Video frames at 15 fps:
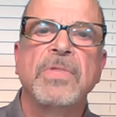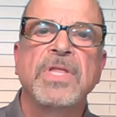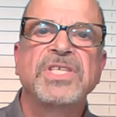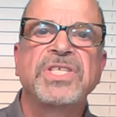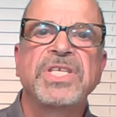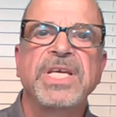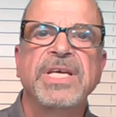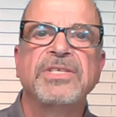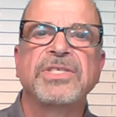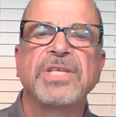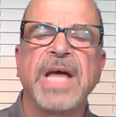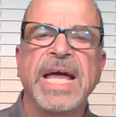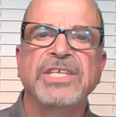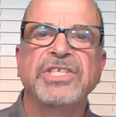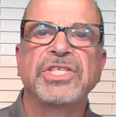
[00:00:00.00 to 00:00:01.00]
this
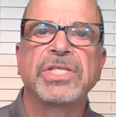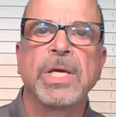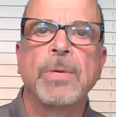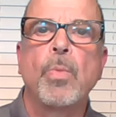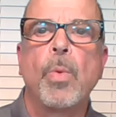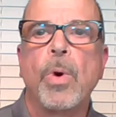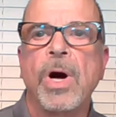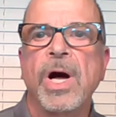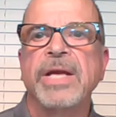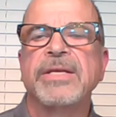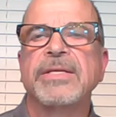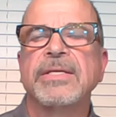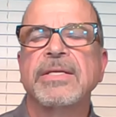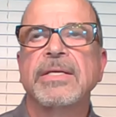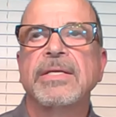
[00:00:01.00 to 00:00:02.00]
is a
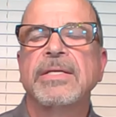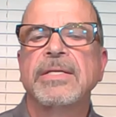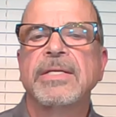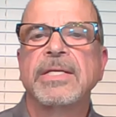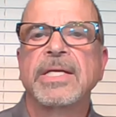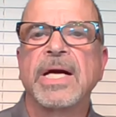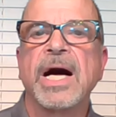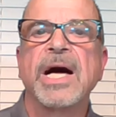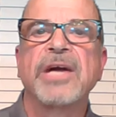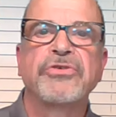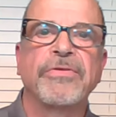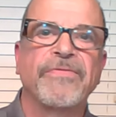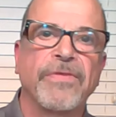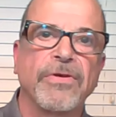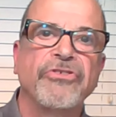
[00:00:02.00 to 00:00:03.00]
somewhat
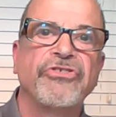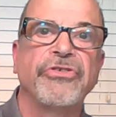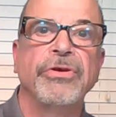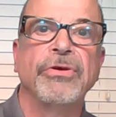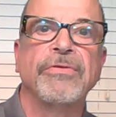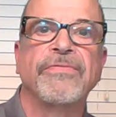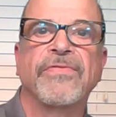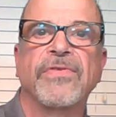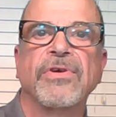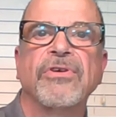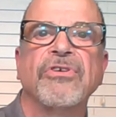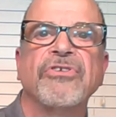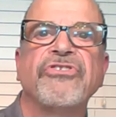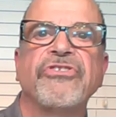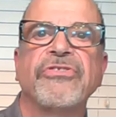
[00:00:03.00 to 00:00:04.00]
controversial
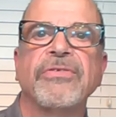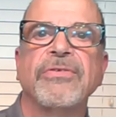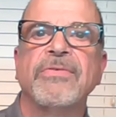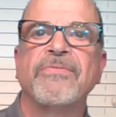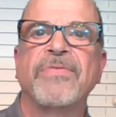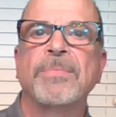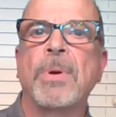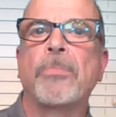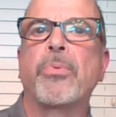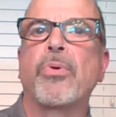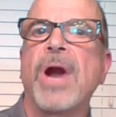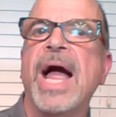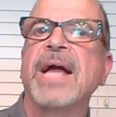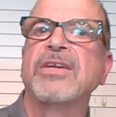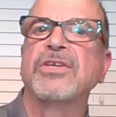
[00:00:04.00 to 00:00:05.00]
verse from a
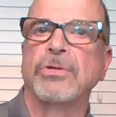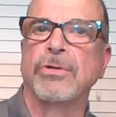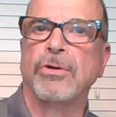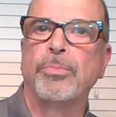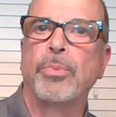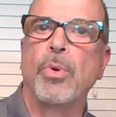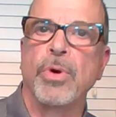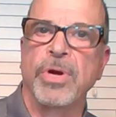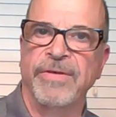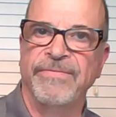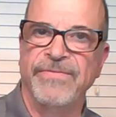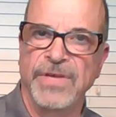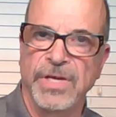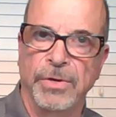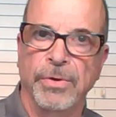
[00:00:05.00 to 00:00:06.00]
practical point
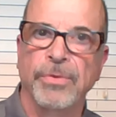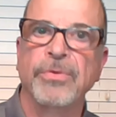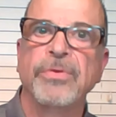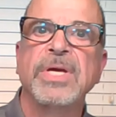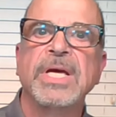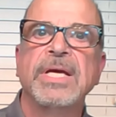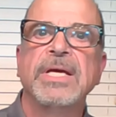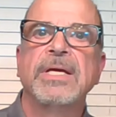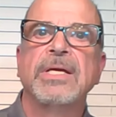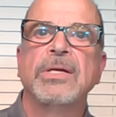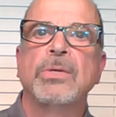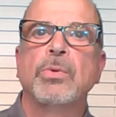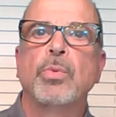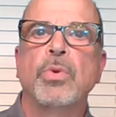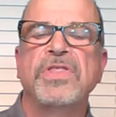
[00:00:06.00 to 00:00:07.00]
of view
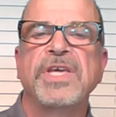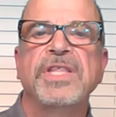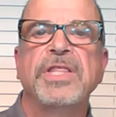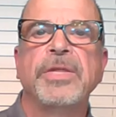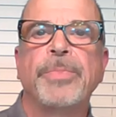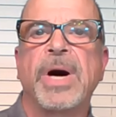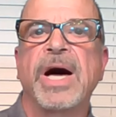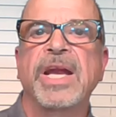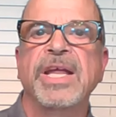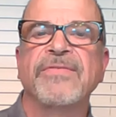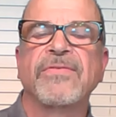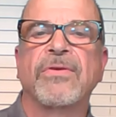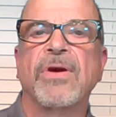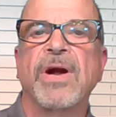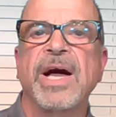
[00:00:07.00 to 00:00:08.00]
within the body
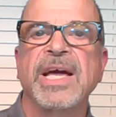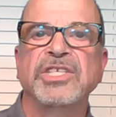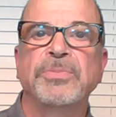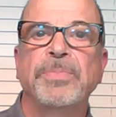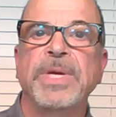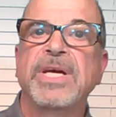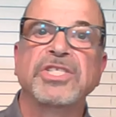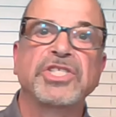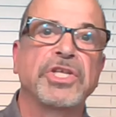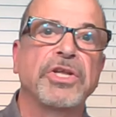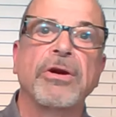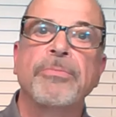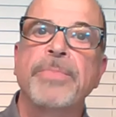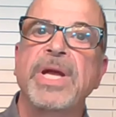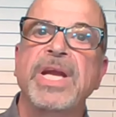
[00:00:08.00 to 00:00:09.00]
of Christ, because
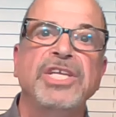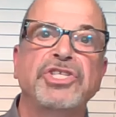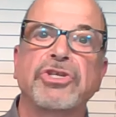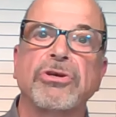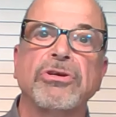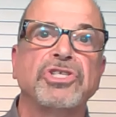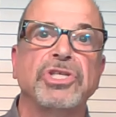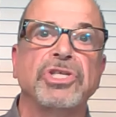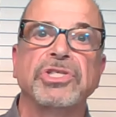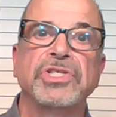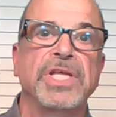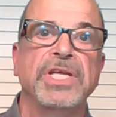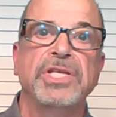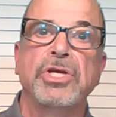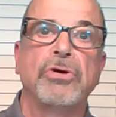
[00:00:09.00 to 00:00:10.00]
there are many
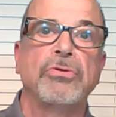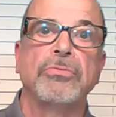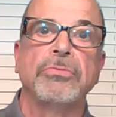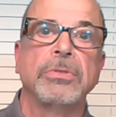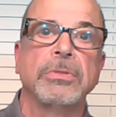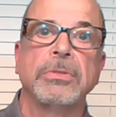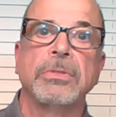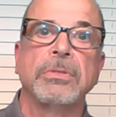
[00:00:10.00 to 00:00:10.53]
churches that don't,